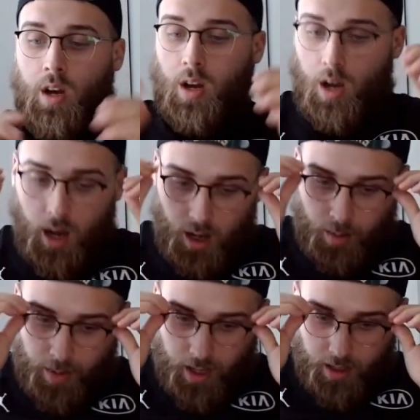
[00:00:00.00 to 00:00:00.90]

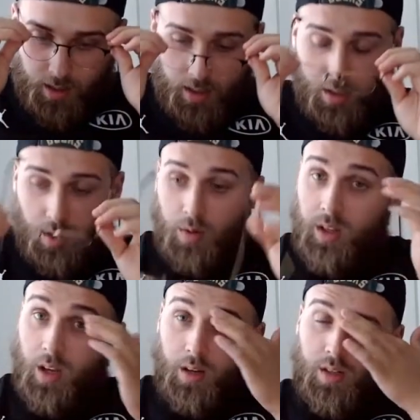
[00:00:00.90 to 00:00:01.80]
And to
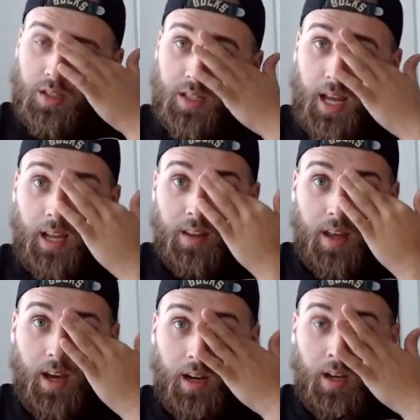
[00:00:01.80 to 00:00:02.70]
really understand
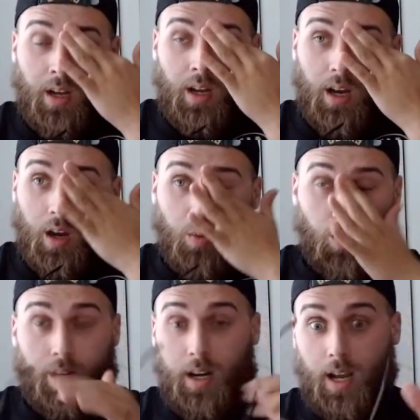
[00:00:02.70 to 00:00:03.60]
that,
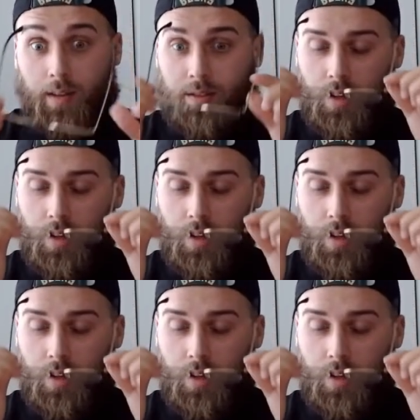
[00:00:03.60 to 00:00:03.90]
we're going to have to